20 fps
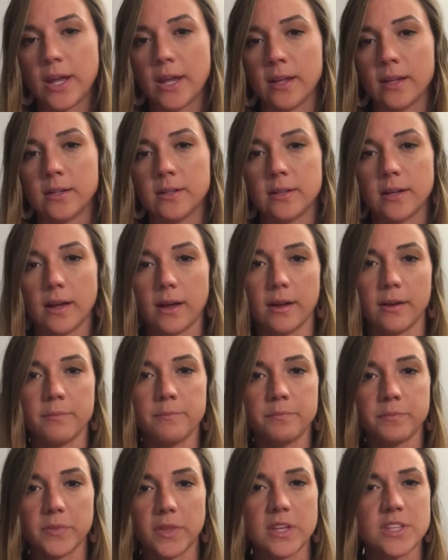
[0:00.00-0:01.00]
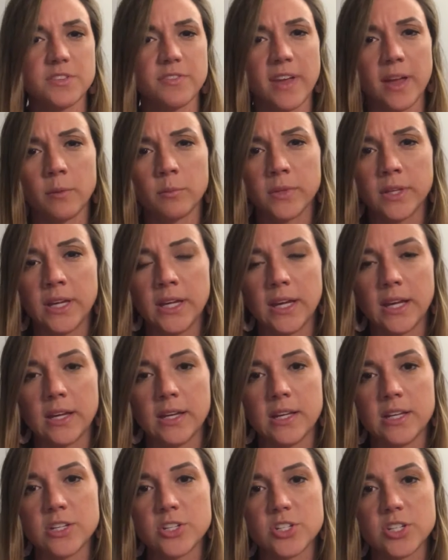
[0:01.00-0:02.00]
and his family,
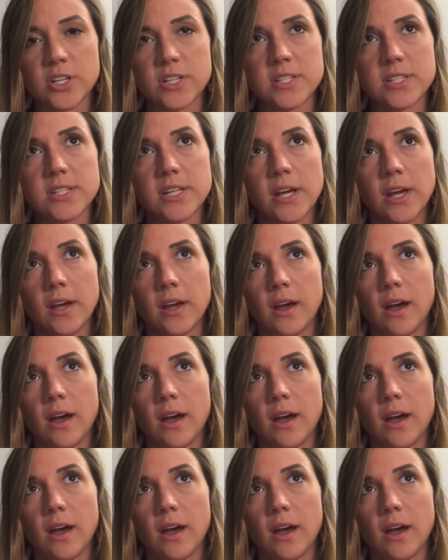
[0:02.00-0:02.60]
and he's just